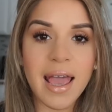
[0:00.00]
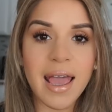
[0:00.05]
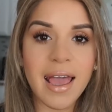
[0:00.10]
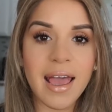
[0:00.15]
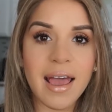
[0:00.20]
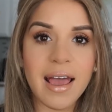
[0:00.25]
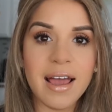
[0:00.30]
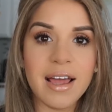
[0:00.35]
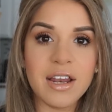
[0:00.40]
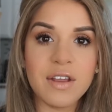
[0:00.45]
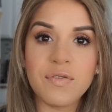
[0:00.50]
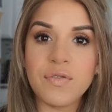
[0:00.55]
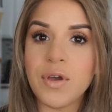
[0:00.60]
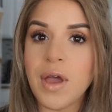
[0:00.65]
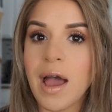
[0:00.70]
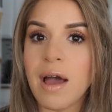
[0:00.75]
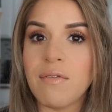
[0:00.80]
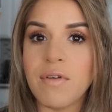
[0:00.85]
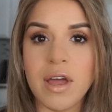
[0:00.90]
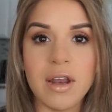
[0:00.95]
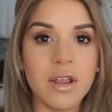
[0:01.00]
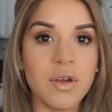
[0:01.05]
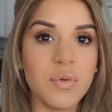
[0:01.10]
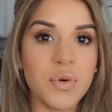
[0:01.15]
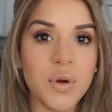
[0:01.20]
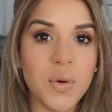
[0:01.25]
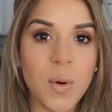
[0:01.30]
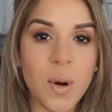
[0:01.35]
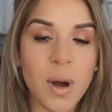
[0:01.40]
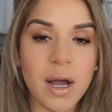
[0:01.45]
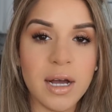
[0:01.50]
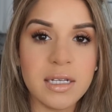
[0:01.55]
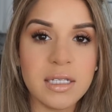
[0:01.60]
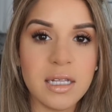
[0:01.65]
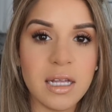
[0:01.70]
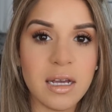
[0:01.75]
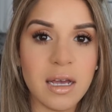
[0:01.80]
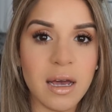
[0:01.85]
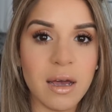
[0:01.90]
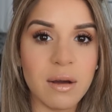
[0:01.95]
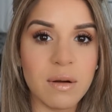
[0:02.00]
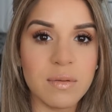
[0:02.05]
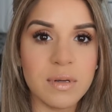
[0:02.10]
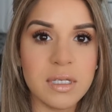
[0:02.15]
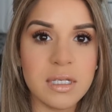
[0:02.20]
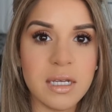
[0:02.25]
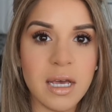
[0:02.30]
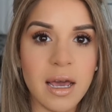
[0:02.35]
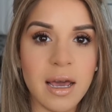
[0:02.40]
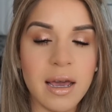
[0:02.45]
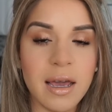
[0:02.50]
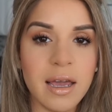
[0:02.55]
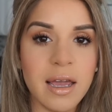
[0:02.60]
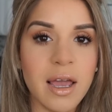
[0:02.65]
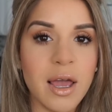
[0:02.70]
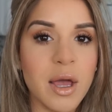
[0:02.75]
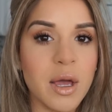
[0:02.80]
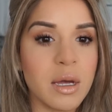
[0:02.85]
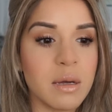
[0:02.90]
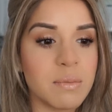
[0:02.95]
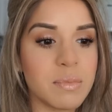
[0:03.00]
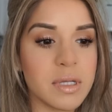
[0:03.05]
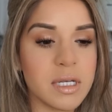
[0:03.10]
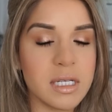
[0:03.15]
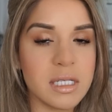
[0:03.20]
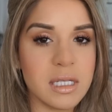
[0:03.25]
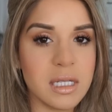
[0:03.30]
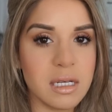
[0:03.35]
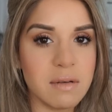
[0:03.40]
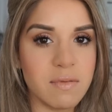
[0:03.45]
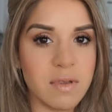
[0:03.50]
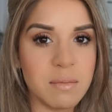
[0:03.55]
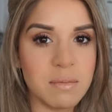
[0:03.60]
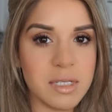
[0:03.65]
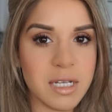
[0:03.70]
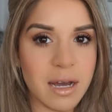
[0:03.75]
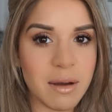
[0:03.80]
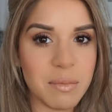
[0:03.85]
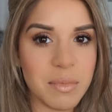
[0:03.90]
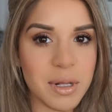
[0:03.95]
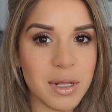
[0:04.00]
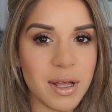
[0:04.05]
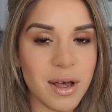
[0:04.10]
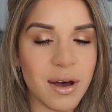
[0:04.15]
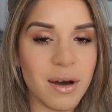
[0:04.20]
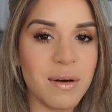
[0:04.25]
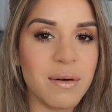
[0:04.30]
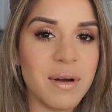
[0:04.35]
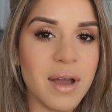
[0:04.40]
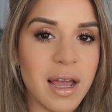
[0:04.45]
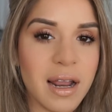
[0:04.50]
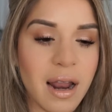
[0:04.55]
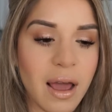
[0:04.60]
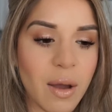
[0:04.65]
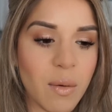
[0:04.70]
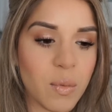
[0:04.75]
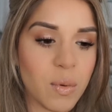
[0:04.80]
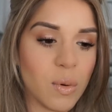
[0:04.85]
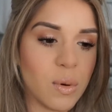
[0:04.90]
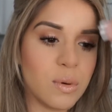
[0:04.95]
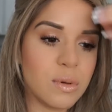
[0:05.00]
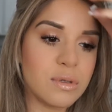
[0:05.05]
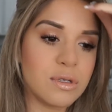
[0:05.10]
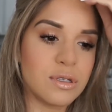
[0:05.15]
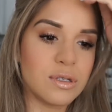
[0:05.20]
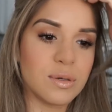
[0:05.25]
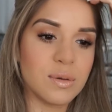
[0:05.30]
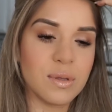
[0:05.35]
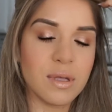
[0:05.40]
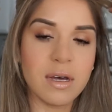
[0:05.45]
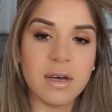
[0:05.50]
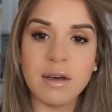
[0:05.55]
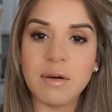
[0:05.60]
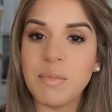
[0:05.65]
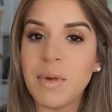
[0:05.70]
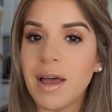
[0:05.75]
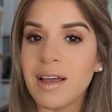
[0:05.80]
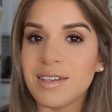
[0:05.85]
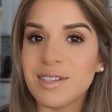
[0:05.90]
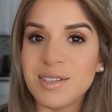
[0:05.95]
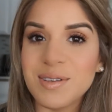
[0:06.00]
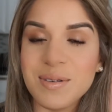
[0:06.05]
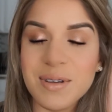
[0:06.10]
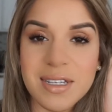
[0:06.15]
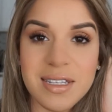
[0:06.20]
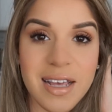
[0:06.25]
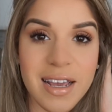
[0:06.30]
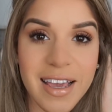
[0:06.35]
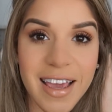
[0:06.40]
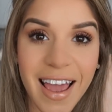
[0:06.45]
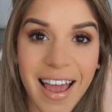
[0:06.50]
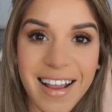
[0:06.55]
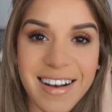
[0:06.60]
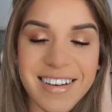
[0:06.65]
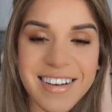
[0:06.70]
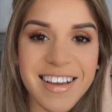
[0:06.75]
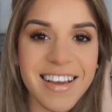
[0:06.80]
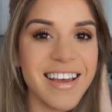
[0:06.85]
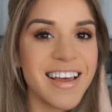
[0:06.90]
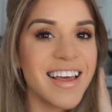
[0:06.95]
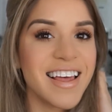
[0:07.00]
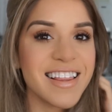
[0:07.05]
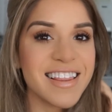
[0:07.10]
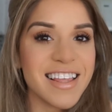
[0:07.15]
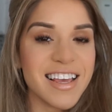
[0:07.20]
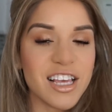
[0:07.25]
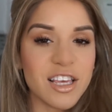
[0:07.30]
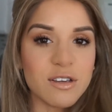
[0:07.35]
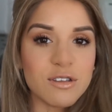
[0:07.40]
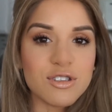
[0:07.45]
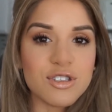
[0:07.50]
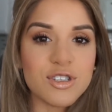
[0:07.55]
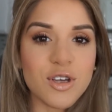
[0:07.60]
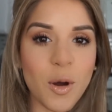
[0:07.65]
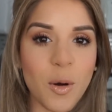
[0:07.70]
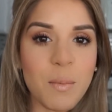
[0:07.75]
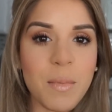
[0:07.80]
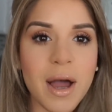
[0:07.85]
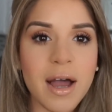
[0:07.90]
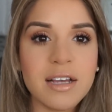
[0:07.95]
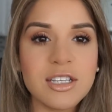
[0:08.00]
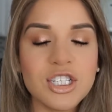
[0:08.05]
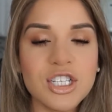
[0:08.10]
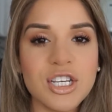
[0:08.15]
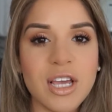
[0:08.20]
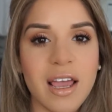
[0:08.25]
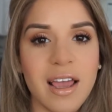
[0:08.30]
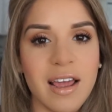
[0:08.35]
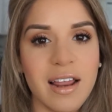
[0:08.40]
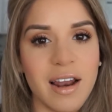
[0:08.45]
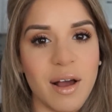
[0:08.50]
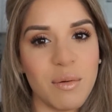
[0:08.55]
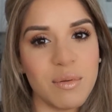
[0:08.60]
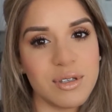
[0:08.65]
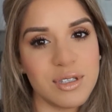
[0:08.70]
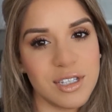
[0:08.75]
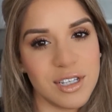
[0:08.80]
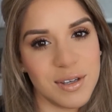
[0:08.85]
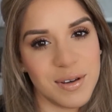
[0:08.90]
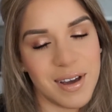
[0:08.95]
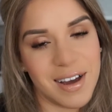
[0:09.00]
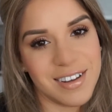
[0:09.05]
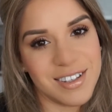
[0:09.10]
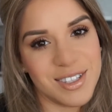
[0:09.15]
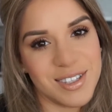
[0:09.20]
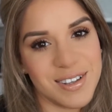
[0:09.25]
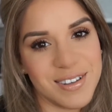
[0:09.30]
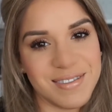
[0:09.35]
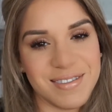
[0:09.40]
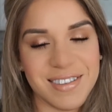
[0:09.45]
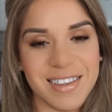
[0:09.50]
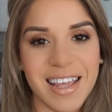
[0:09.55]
And if you have any requests, like I always say, please leave them down below and I will do them as soon as I can. Thank you so much, and I will see you guys soon.